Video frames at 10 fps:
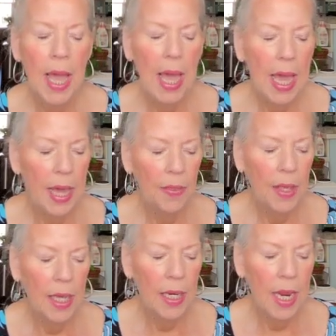And
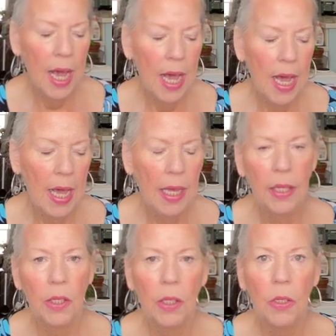then
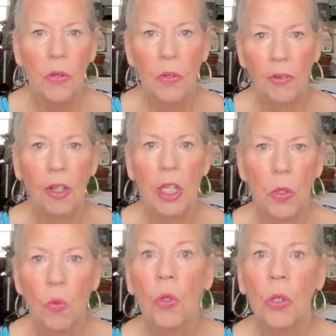I used various
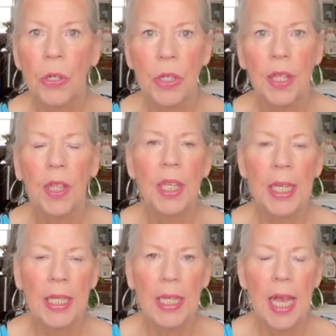rulers and
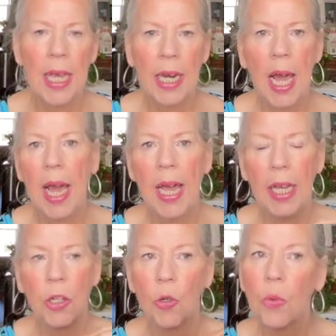things, and
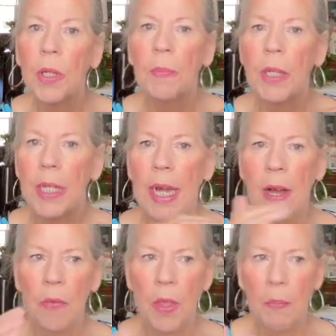I trimmed
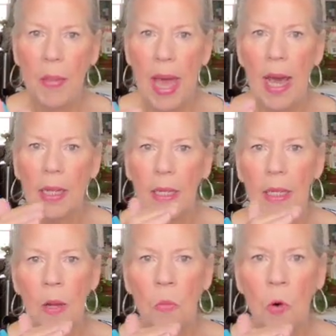down the back
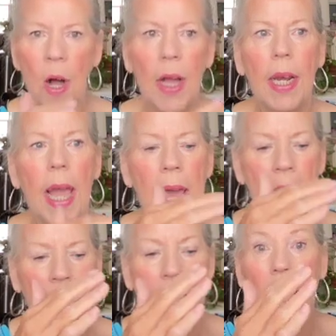somewhat,
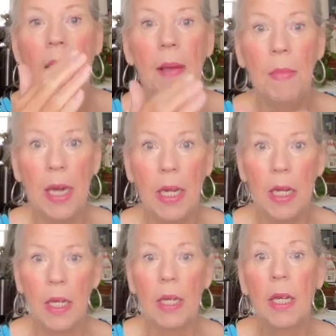and I made
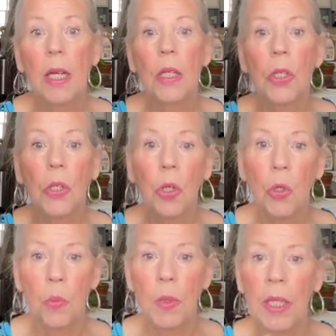a
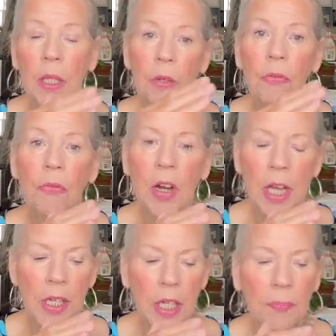scoop in the
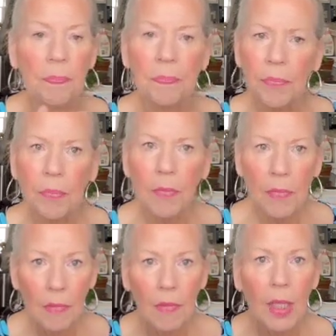front.
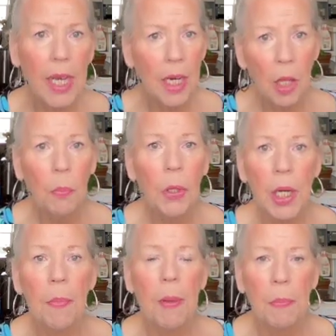And I'll put
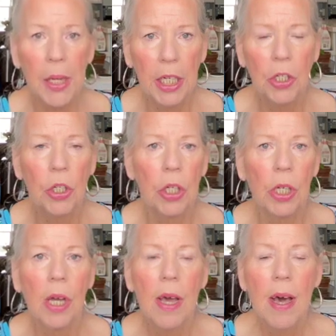up a picture
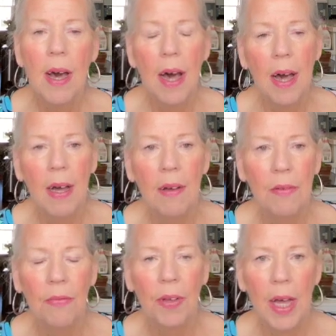
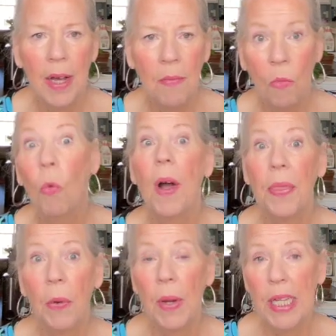of what
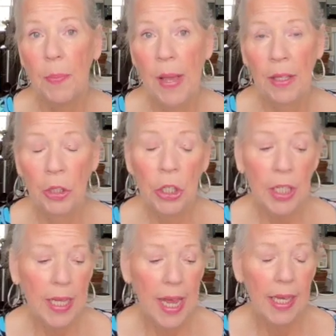the waistband looks like.